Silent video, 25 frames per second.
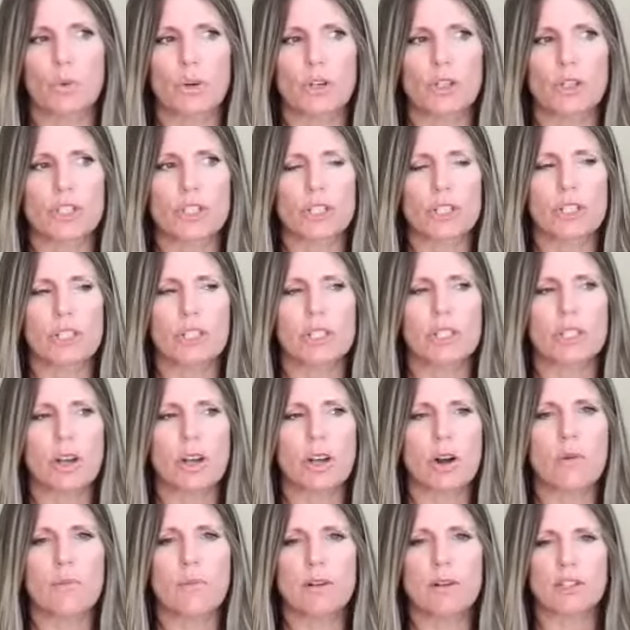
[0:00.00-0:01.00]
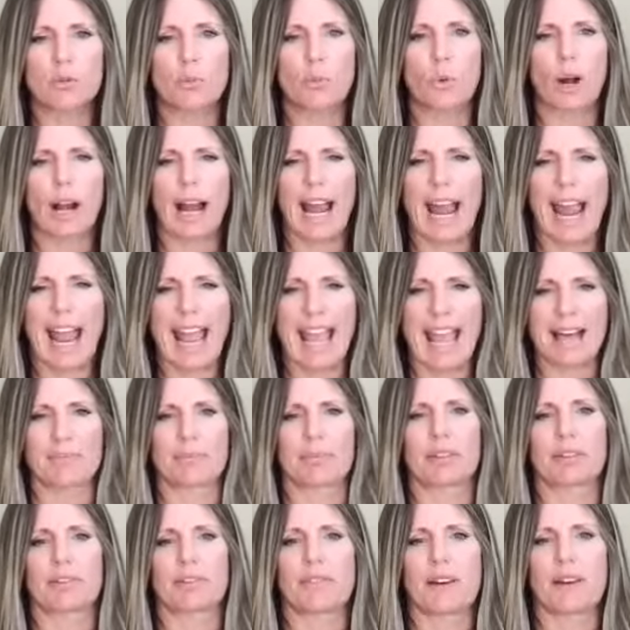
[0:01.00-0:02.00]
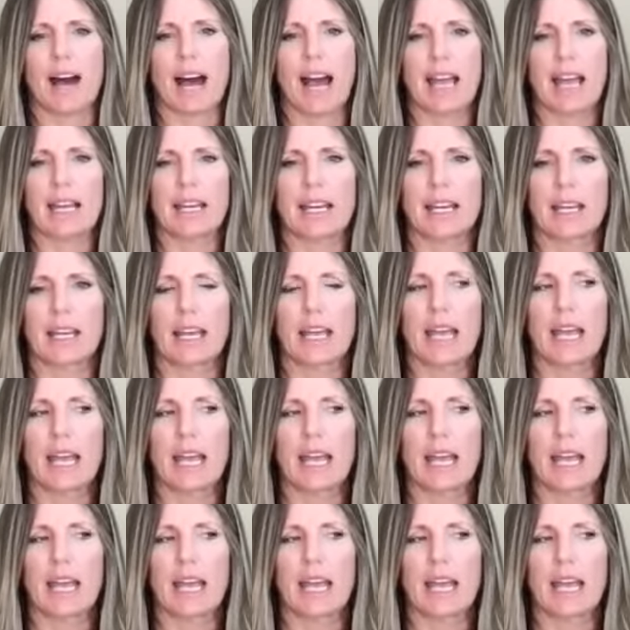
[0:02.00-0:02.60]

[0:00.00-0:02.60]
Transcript: were just so much more amplified.